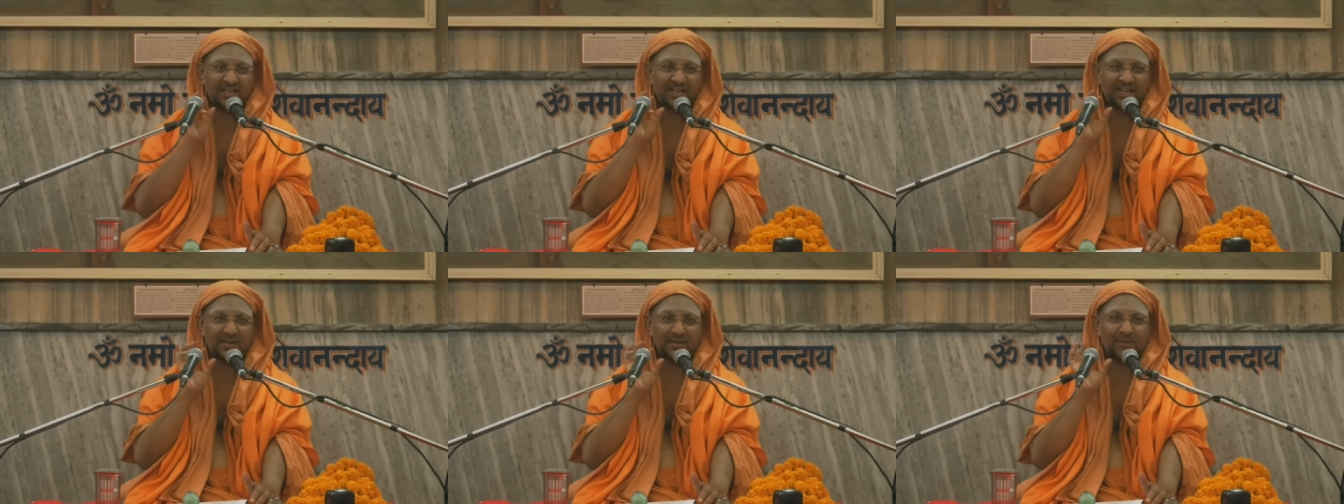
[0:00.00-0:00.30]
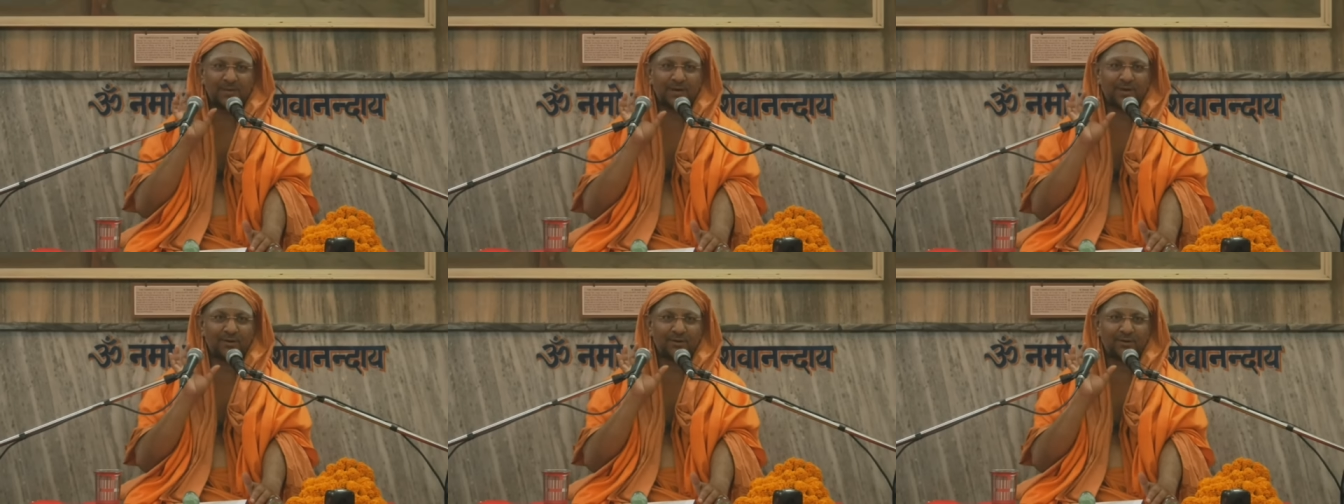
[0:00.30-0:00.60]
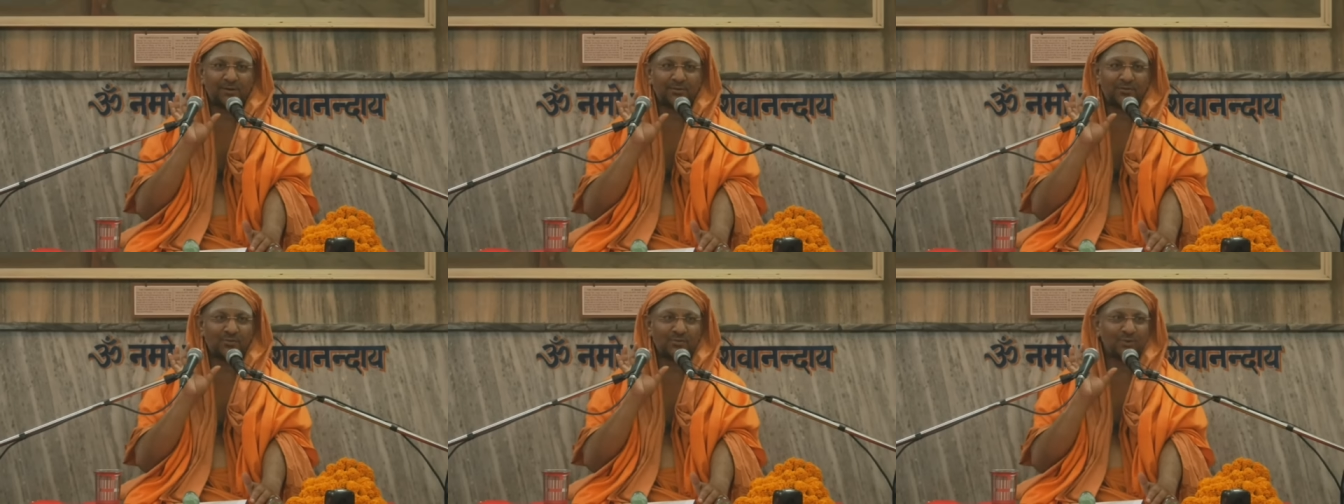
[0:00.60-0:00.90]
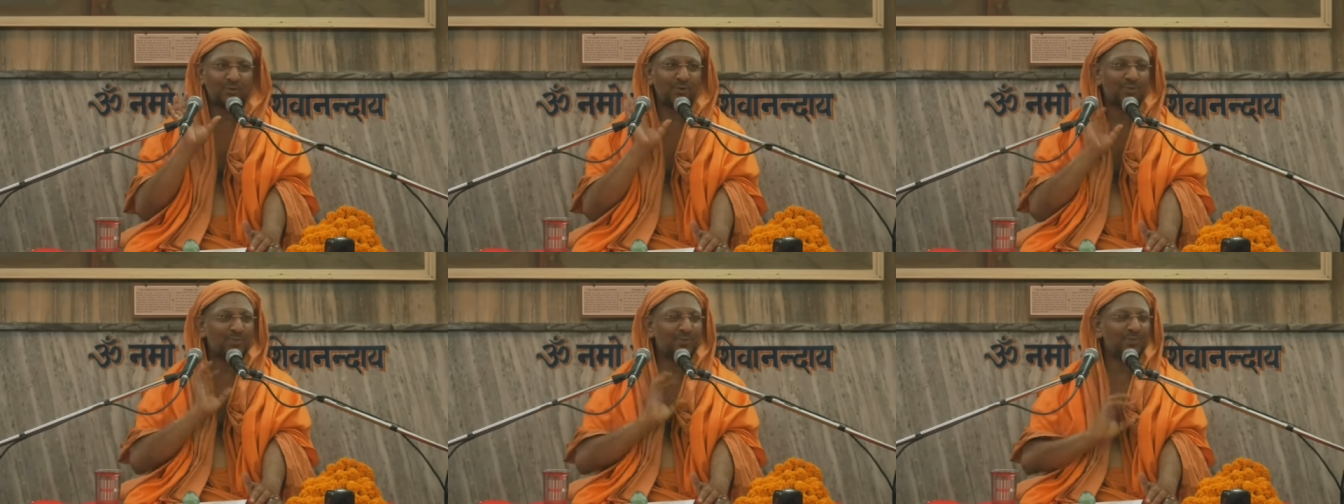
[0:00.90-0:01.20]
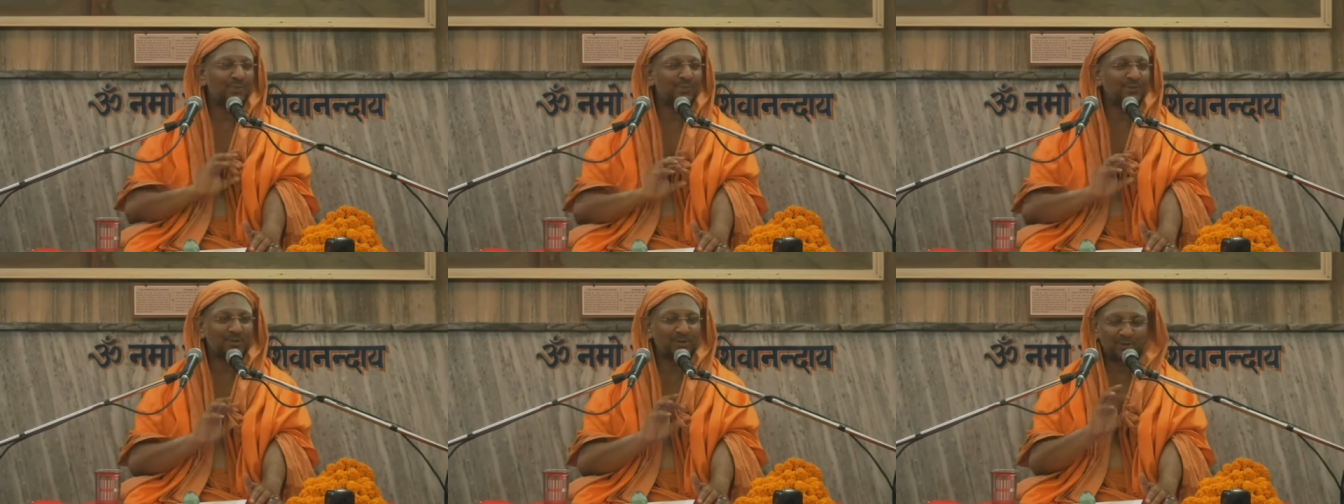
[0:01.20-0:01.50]
Take a microscope,
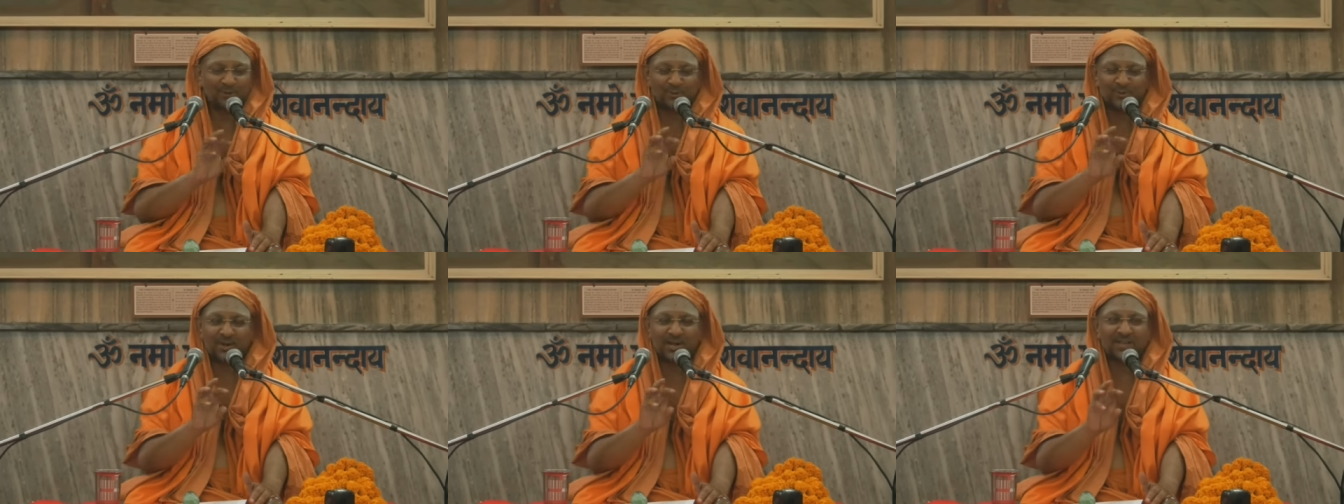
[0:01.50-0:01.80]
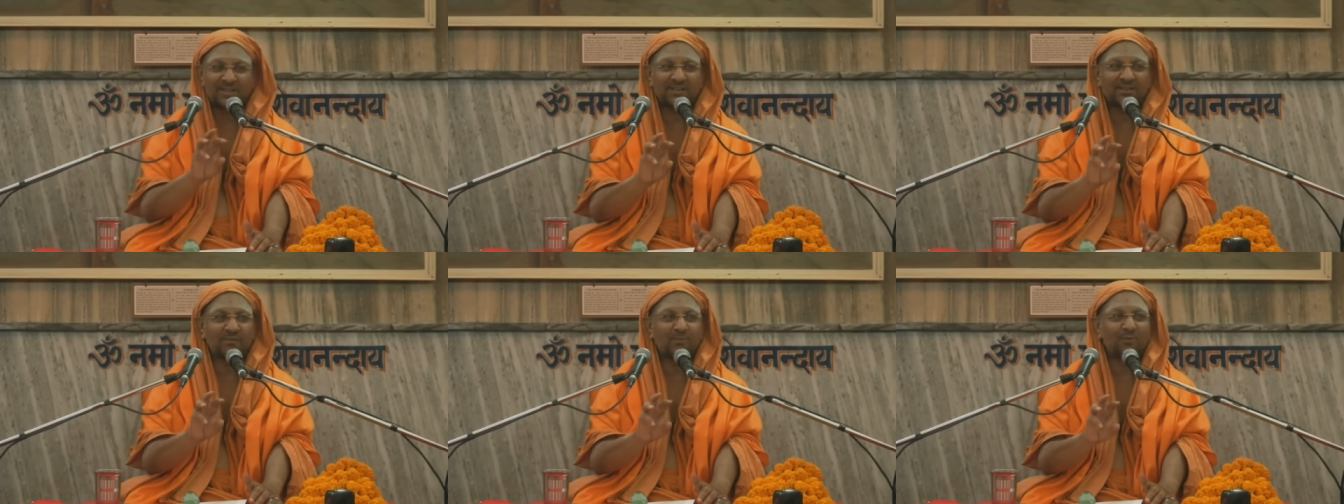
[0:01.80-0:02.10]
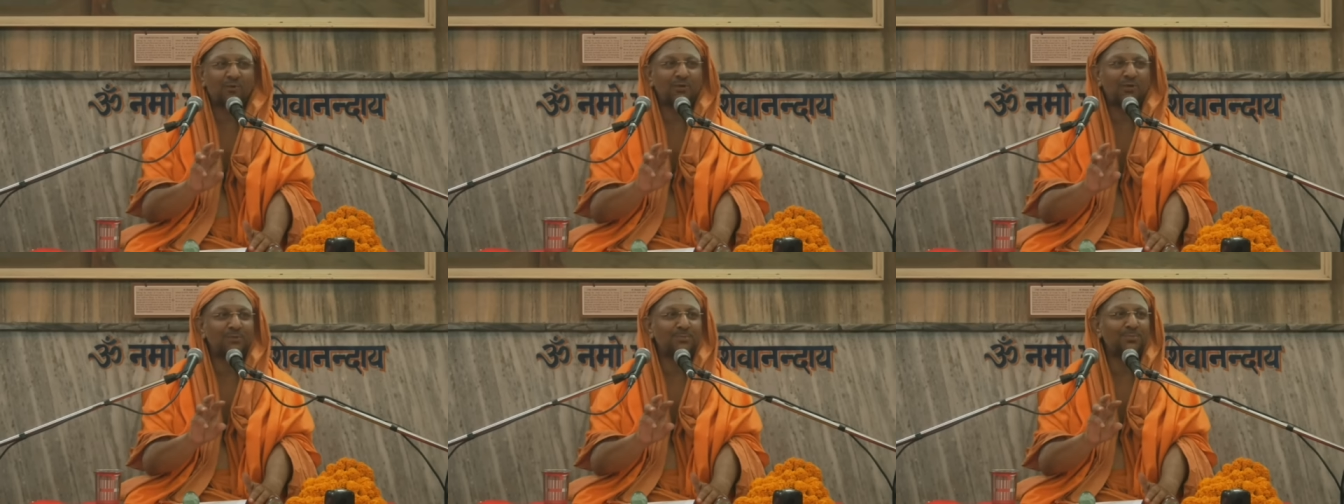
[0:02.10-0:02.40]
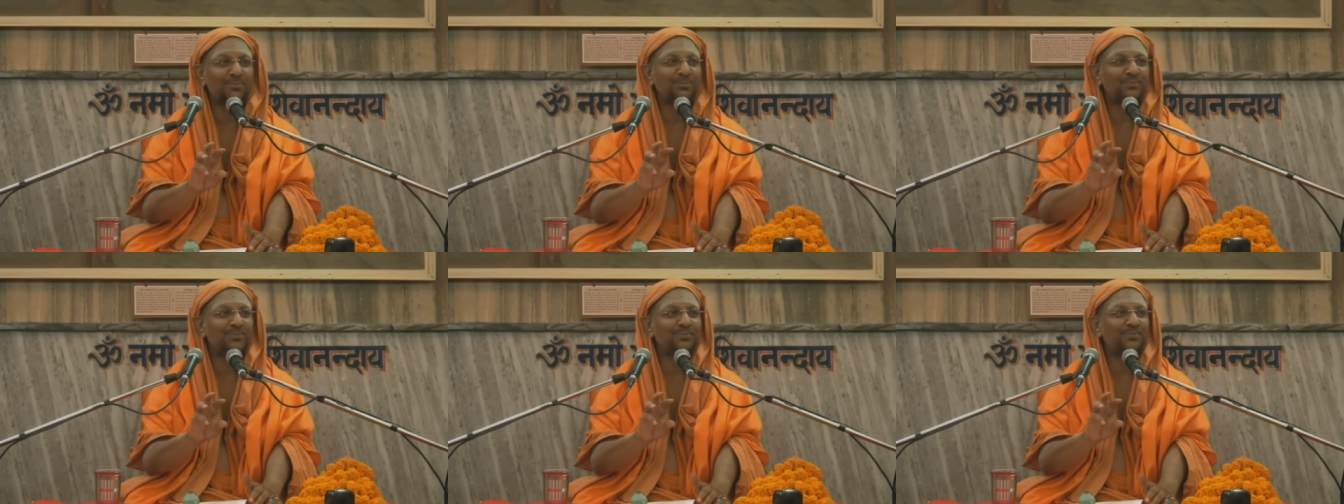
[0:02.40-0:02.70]
look at the worm.